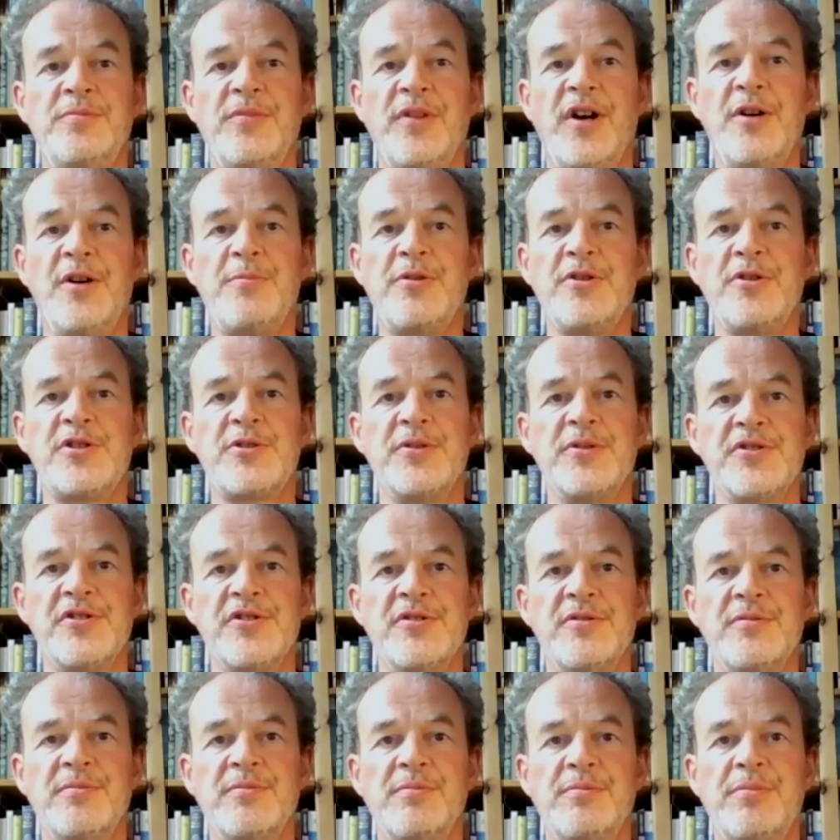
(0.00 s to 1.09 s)
I'm Bruce Swanson,
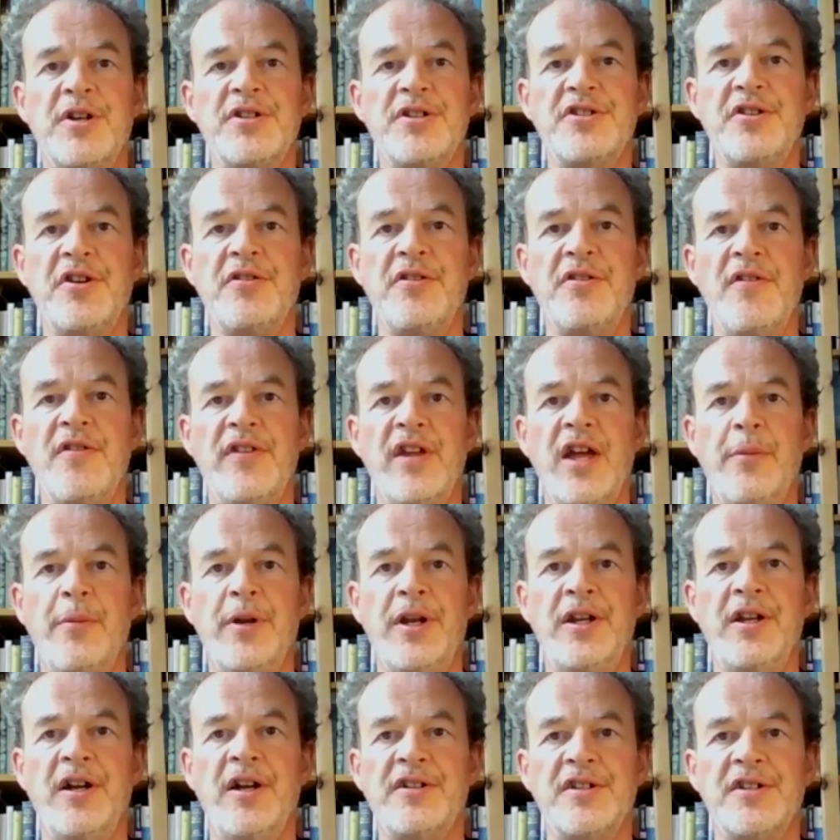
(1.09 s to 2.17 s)
President of the
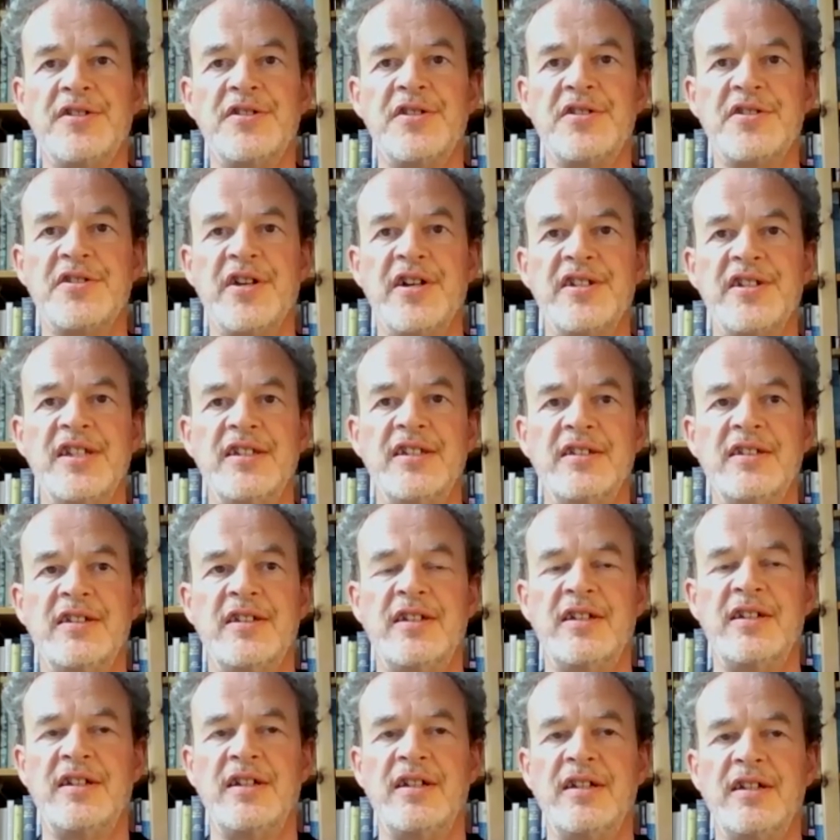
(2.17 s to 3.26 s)
Aberdeen Art Society.
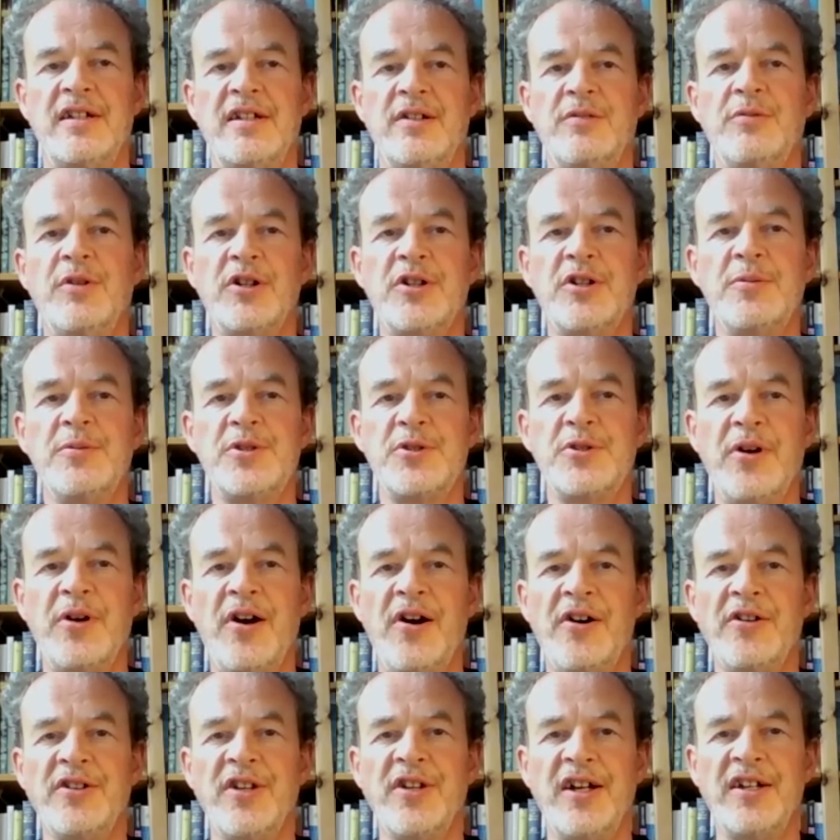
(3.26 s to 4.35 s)
Welcome to our
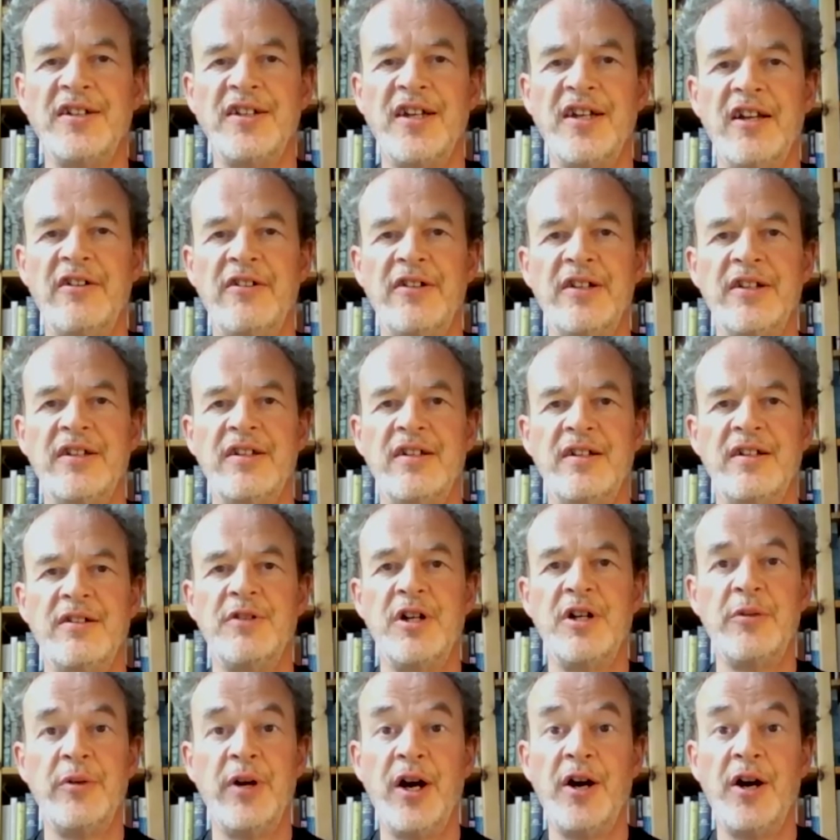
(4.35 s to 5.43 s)
online gallery,
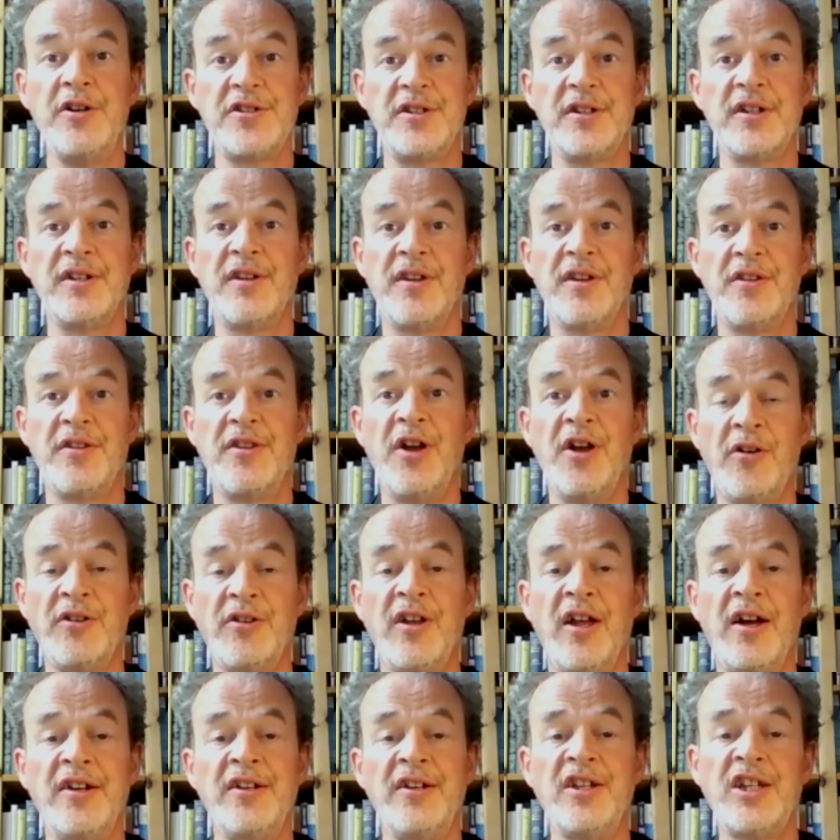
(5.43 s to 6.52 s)
where we're hosting the
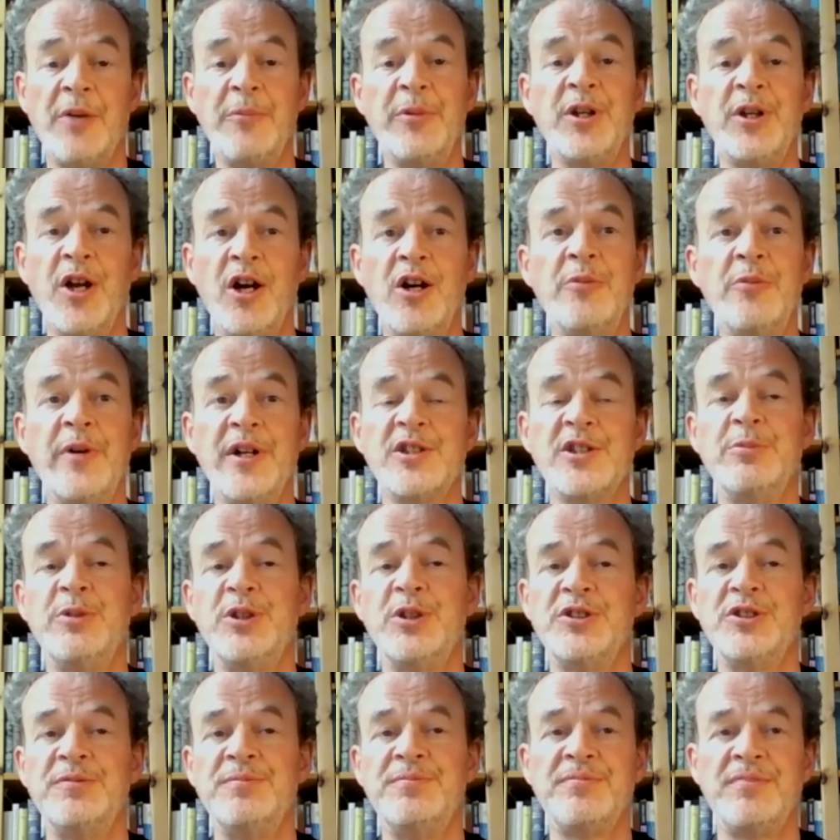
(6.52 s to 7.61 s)
online Coming Home
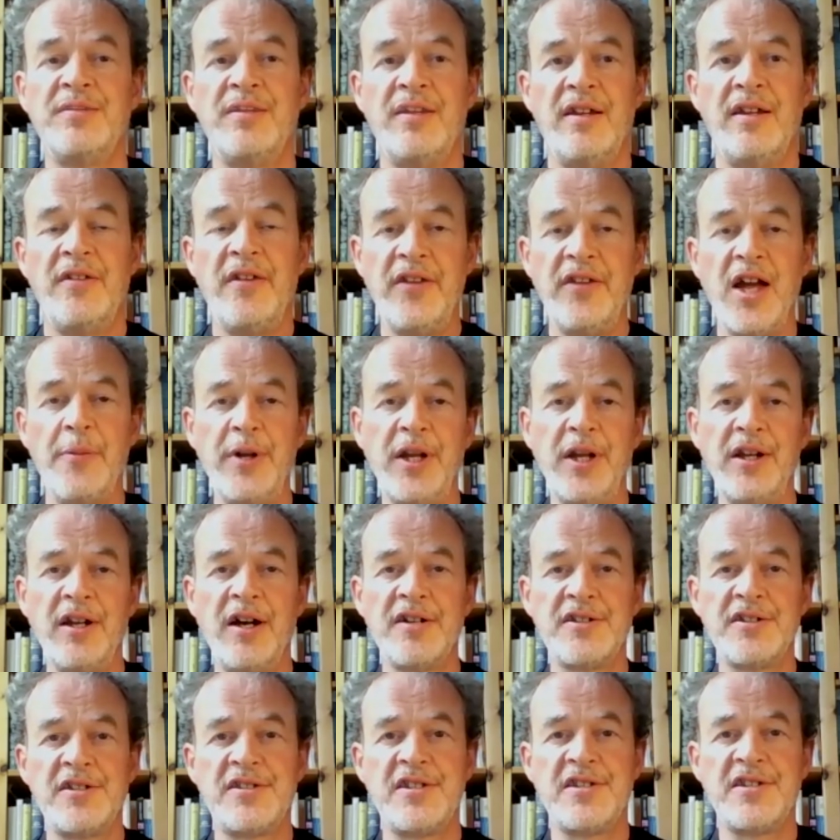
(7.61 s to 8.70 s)
exhibition. That the Aberdeen Art
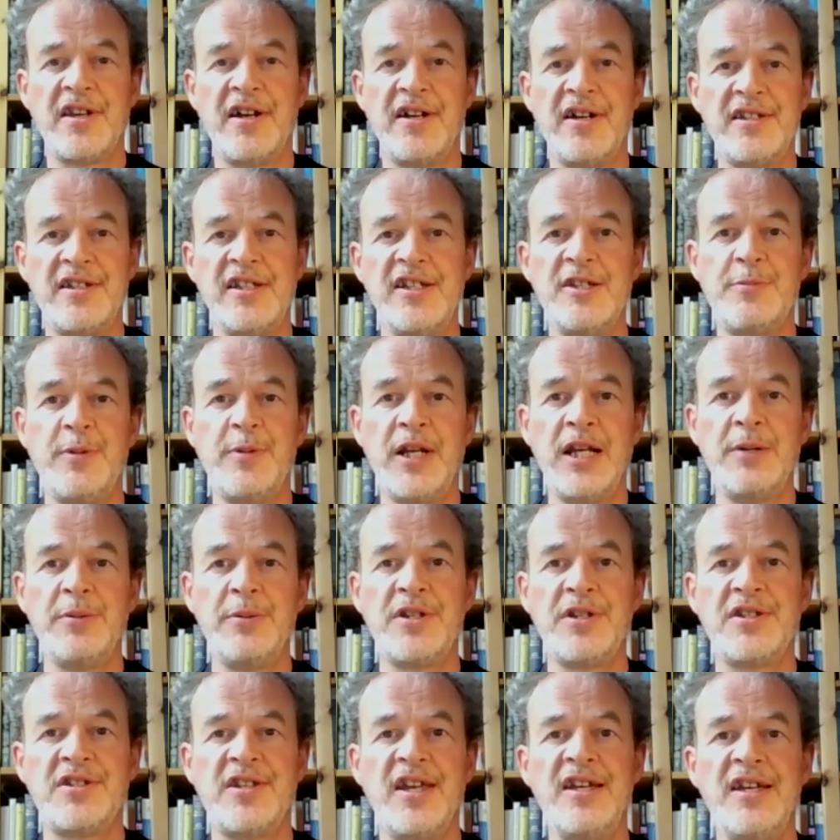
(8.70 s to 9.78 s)
Society has been able to
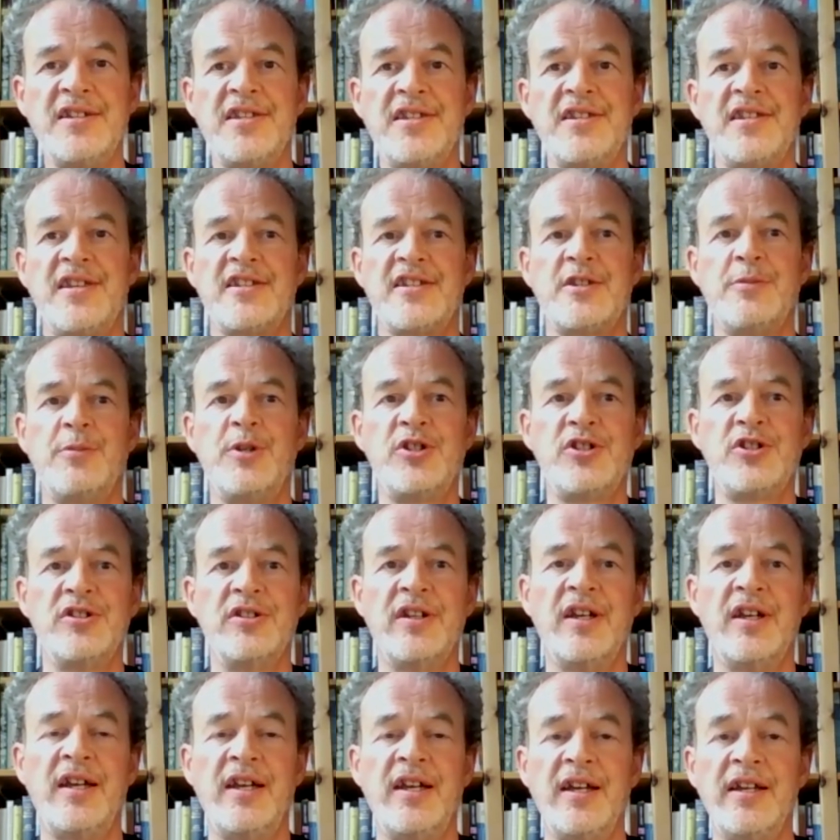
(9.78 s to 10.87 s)
stage this exhibition
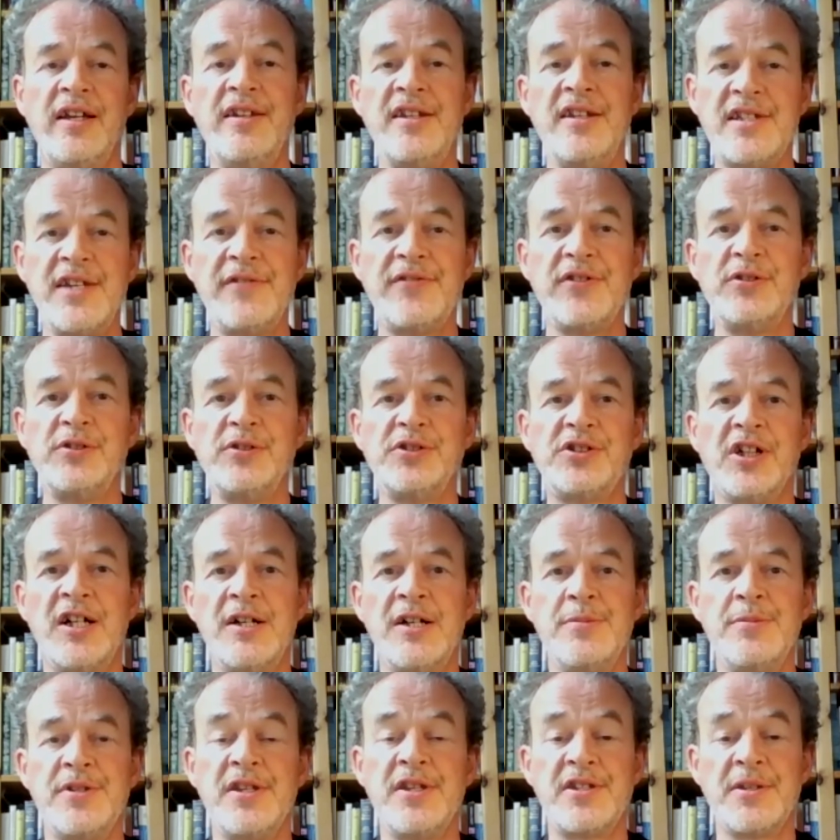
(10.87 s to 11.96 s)
in these difficult
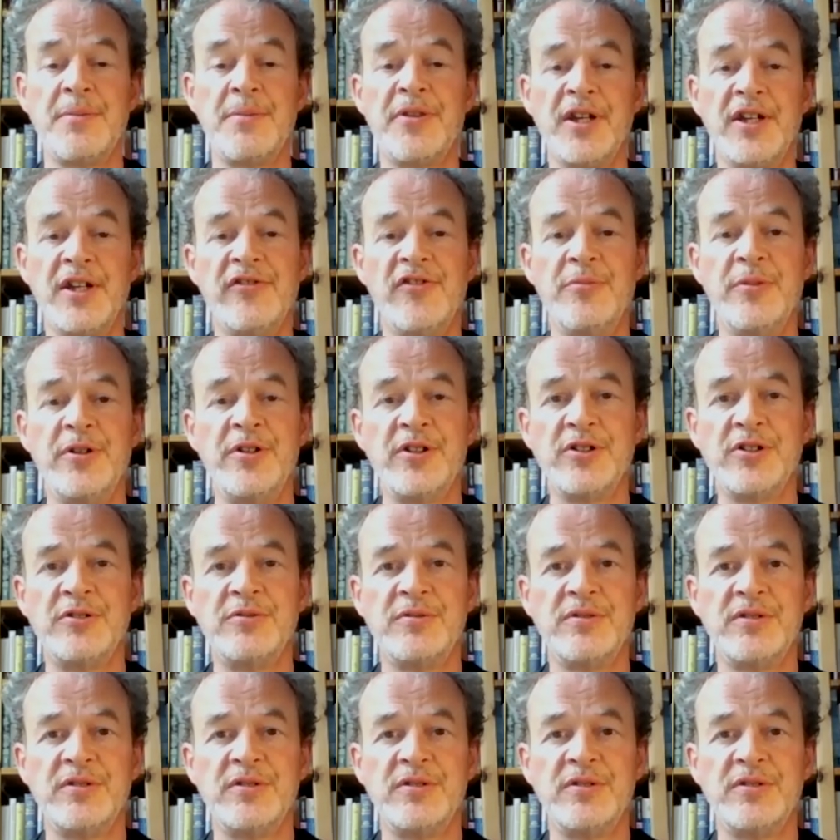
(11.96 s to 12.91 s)
times is something of a miracle.